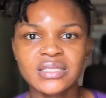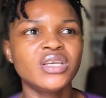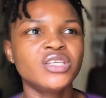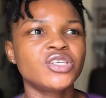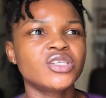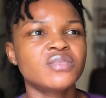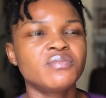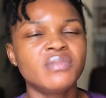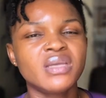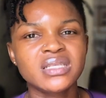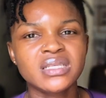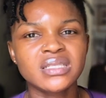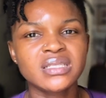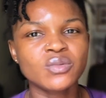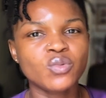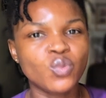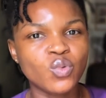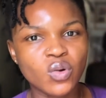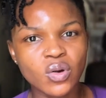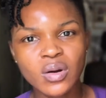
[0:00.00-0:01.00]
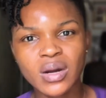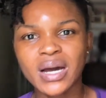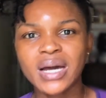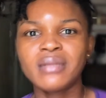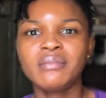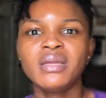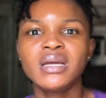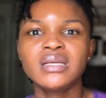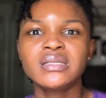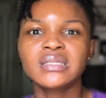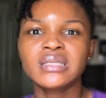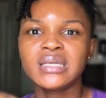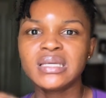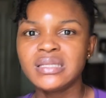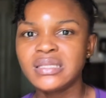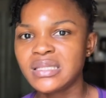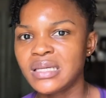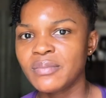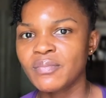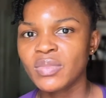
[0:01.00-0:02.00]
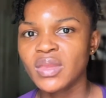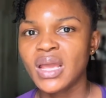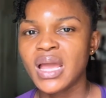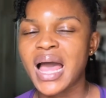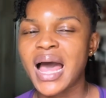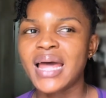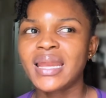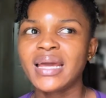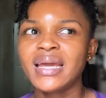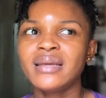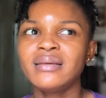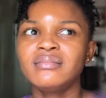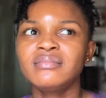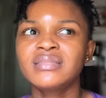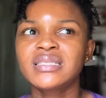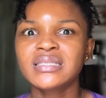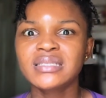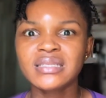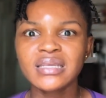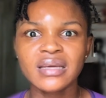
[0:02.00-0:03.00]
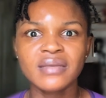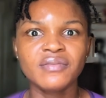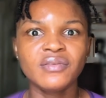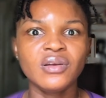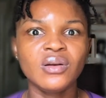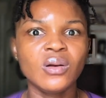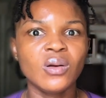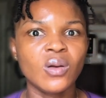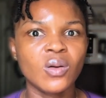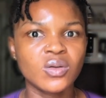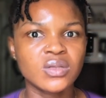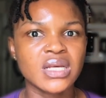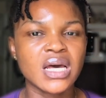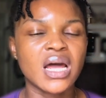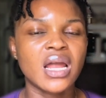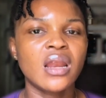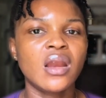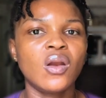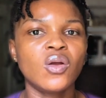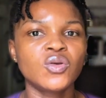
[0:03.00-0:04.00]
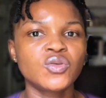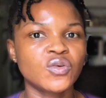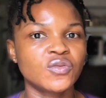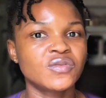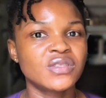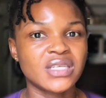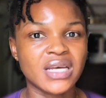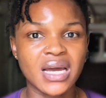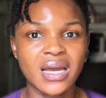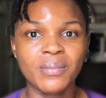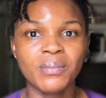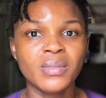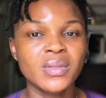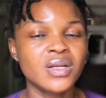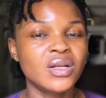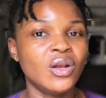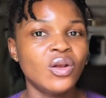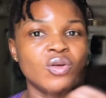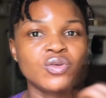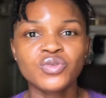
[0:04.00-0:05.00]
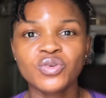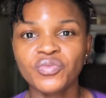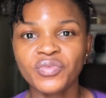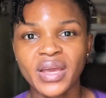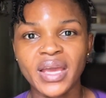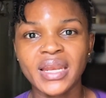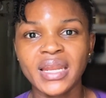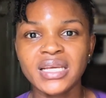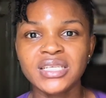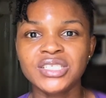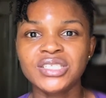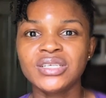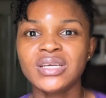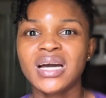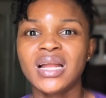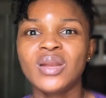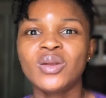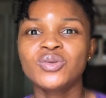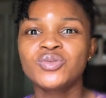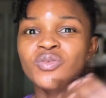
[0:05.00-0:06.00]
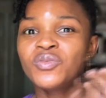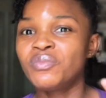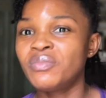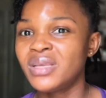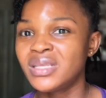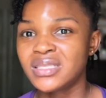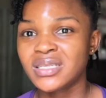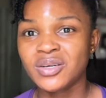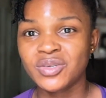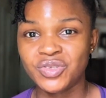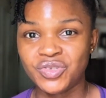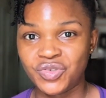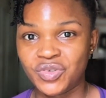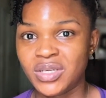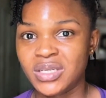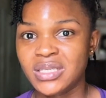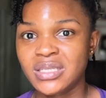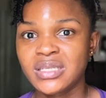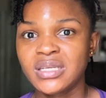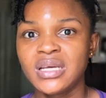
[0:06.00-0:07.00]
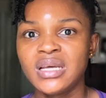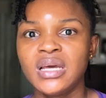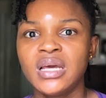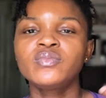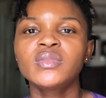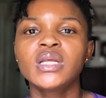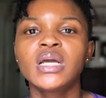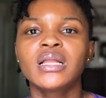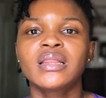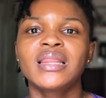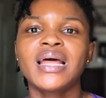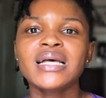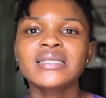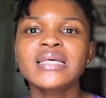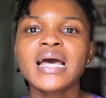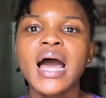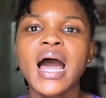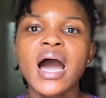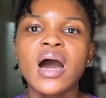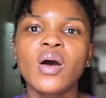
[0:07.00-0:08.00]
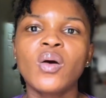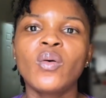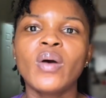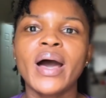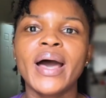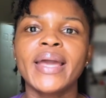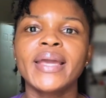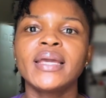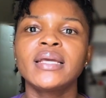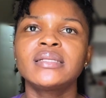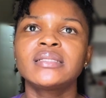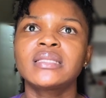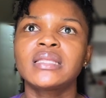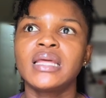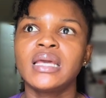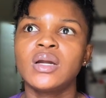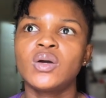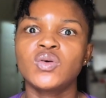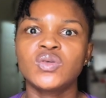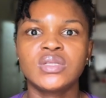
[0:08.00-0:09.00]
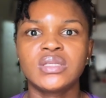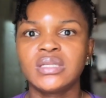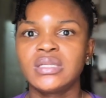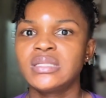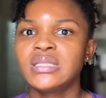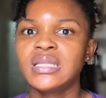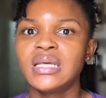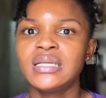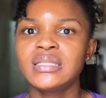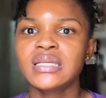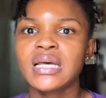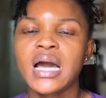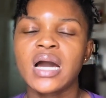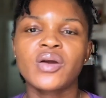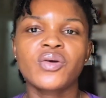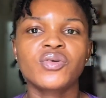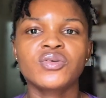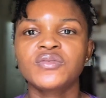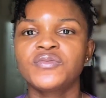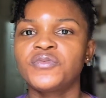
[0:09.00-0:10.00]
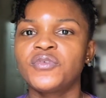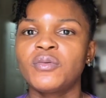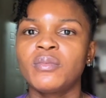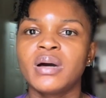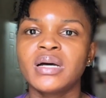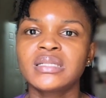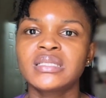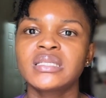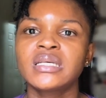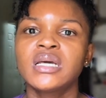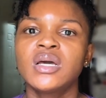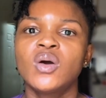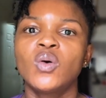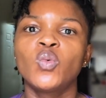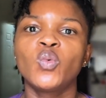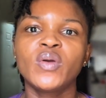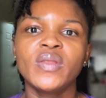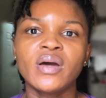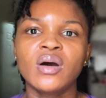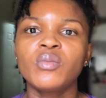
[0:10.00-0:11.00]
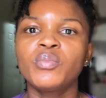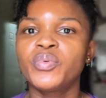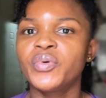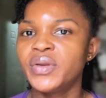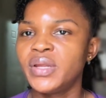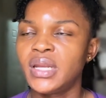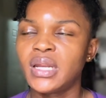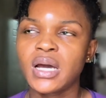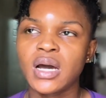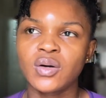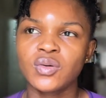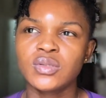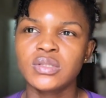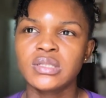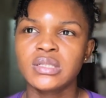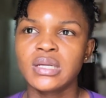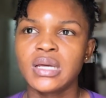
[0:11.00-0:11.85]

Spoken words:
It just makes it work and make it easy. And I save lots and lots of time, lots of energy, and lots of mental stress. That's how I stay consistent across formats without burning out.